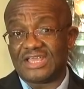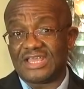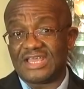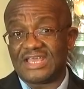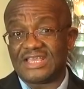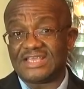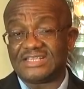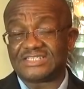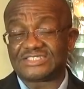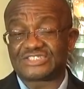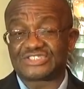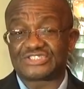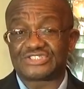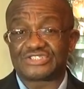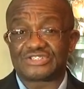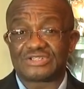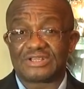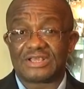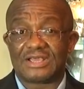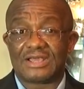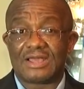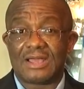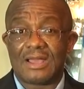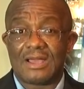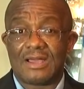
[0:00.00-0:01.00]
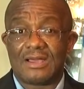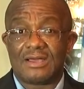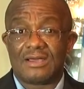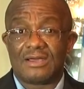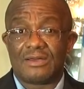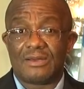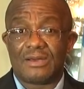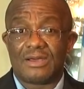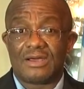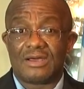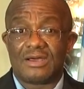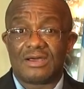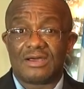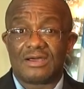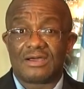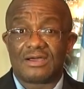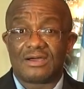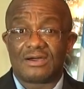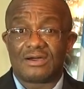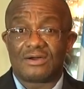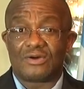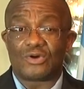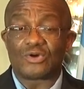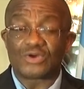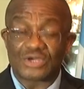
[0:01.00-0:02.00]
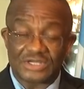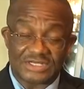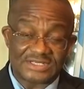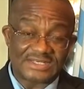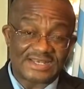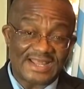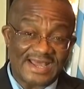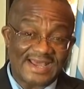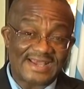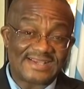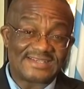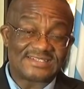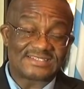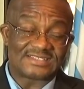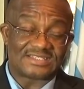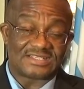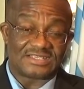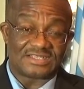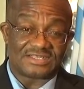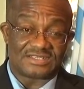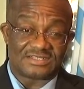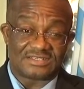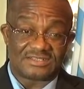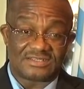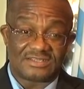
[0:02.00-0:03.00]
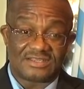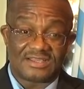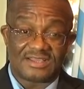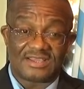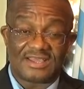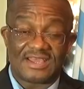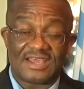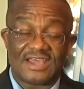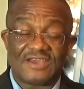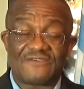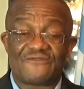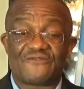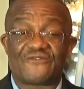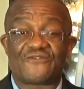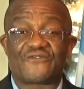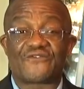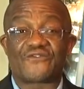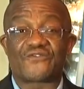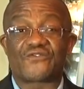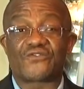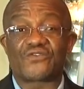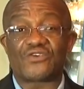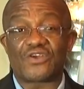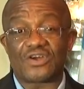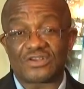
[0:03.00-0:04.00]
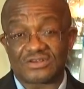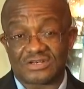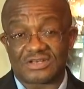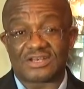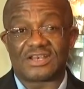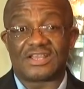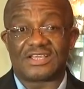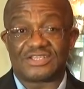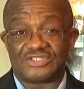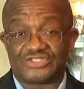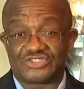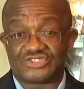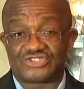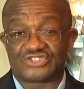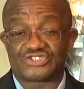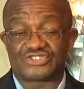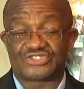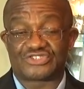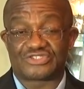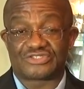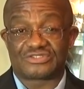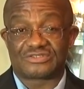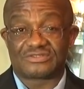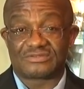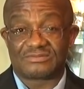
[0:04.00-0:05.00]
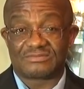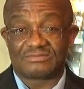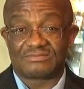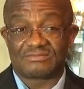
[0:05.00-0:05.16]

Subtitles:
is organizing a fraudulence.